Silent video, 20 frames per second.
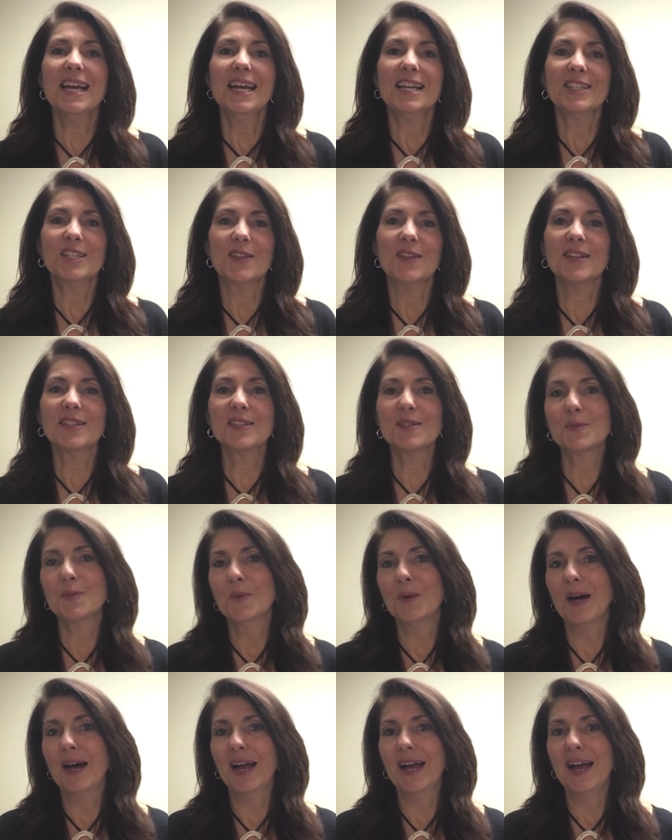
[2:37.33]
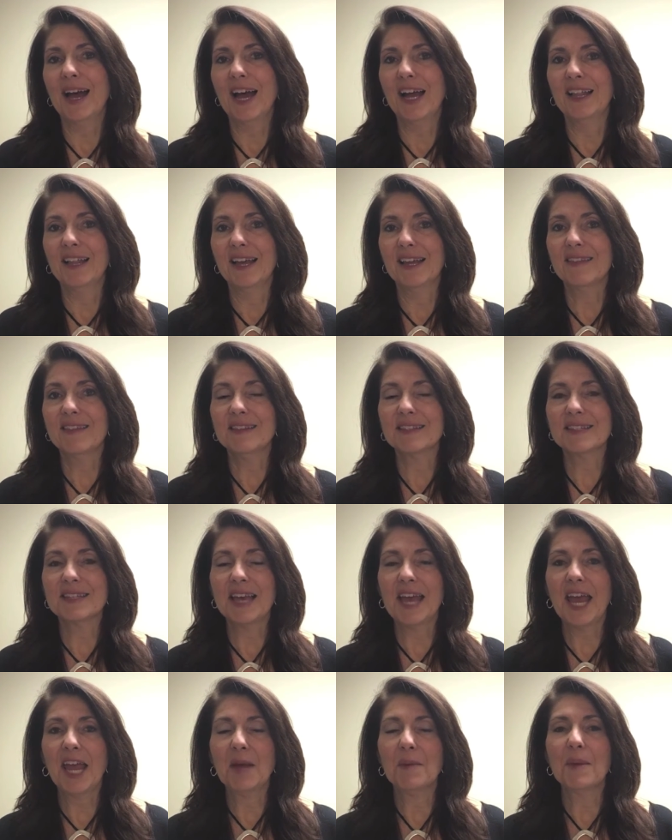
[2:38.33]
So this is why I like this
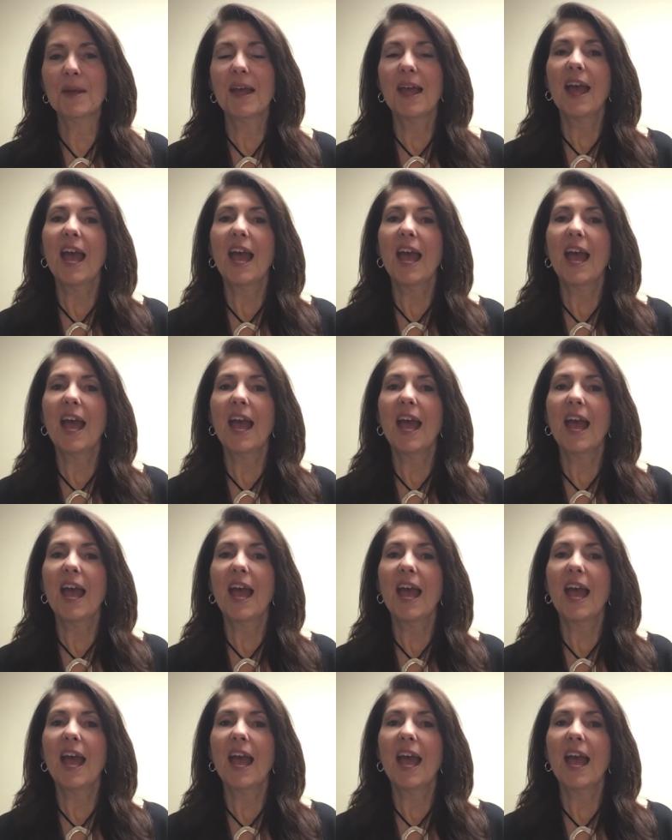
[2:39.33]
game.